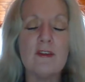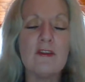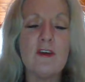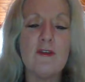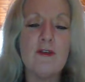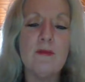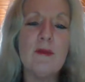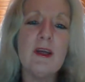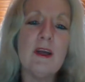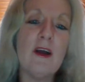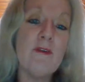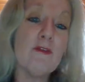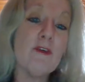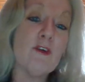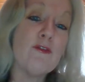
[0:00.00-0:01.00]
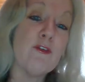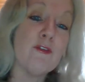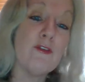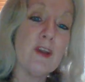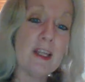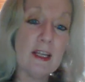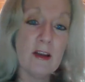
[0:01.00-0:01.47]
So for me, I have a very
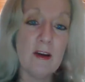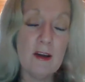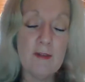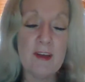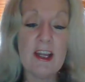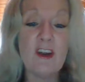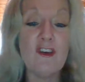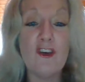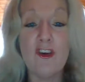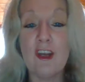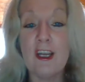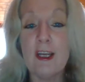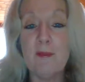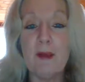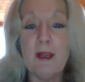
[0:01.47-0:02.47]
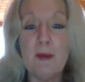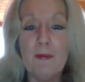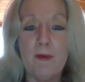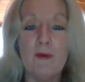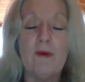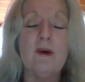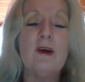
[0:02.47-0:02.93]
fulfilling life and I don't need
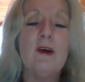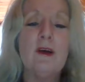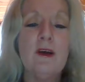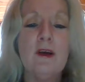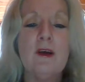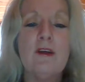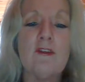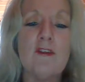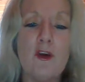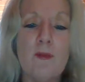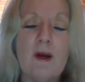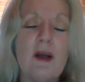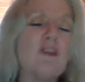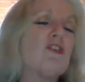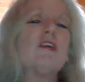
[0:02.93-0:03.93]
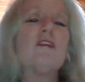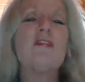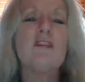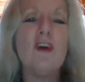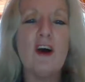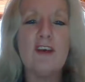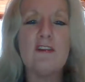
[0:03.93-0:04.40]
people so much. It's
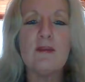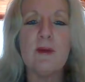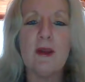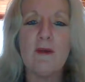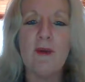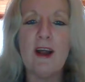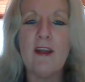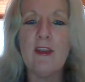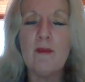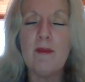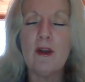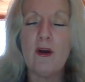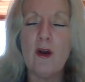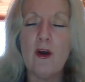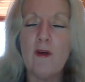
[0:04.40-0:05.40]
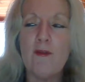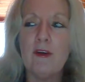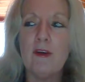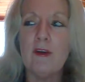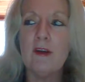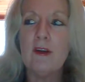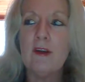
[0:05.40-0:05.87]
nice to be around them, and I
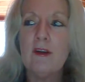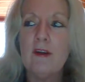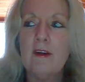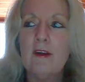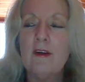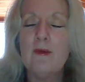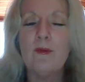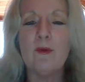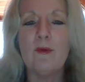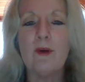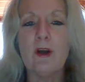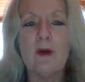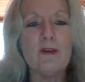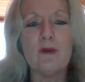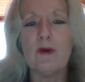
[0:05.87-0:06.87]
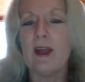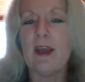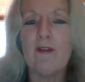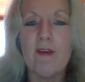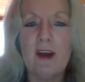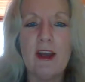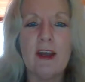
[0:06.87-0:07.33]
often will go into a
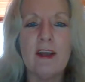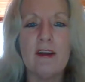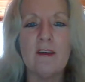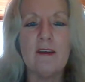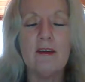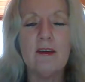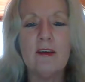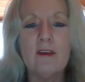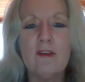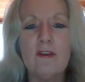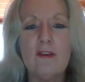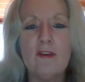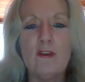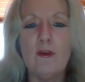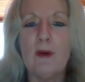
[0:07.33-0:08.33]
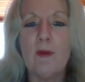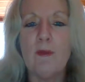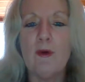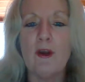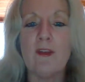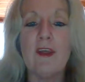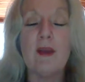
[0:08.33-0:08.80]
cafe and do my
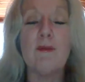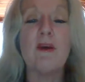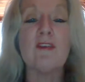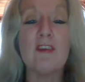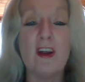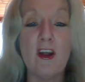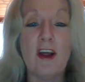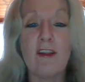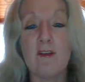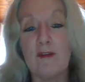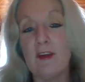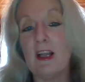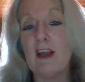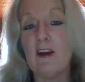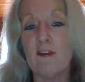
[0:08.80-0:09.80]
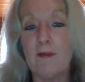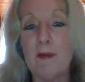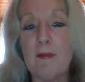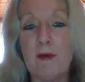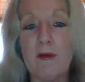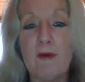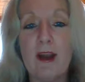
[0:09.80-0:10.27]
work there because I like the feeling of
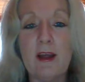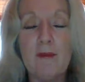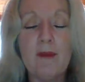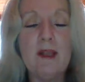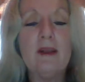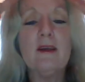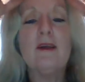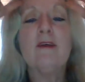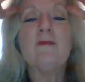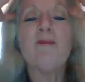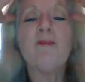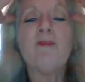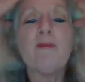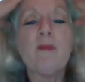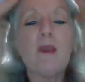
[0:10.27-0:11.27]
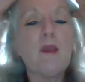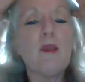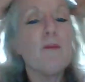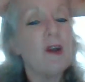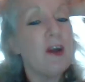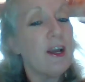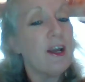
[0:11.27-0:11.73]
people around me.
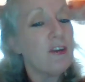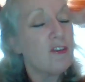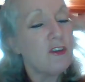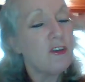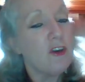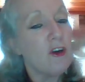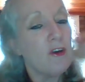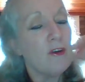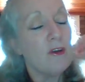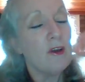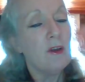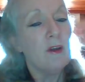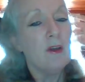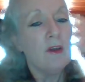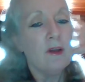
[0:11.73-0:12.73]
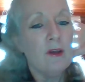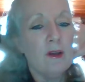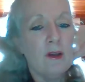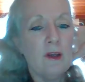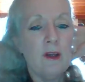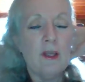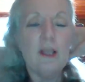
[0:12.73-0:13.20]
But I actually don't.
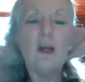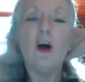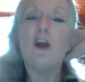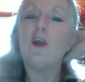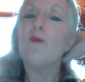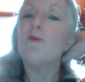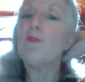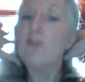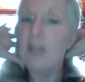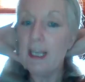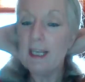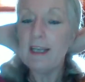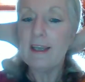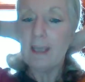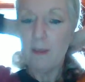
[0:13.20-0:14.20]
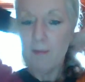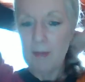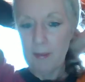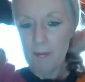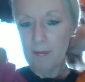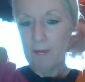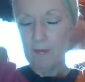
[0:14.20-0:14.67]
I don't really need
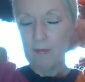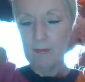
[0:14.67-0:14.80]
people.